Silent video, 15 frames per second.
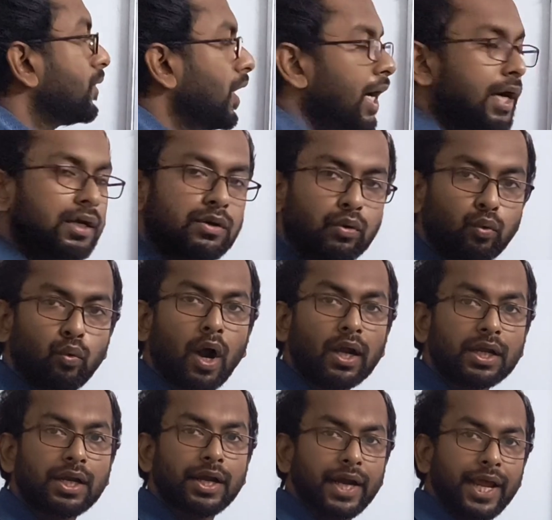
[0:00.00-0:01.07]
At
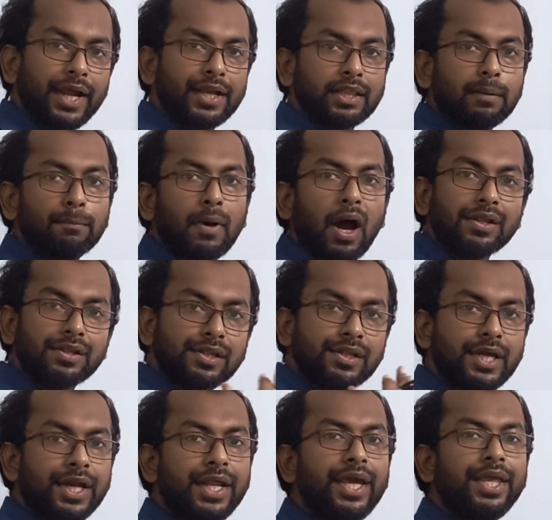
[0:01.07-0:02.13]
what rate the mass is
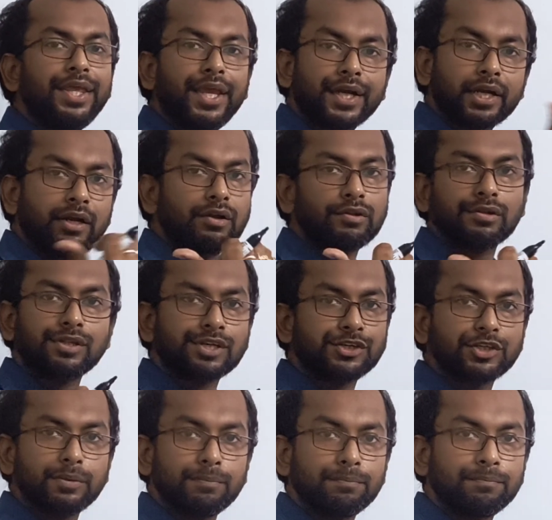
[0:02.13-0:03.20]
getting injected into the
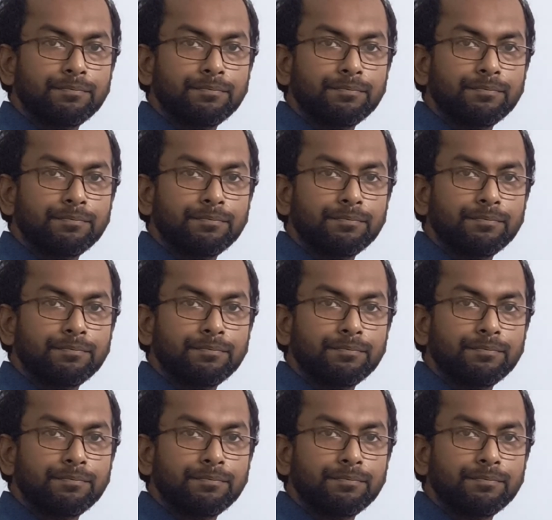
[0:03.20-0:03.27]
system?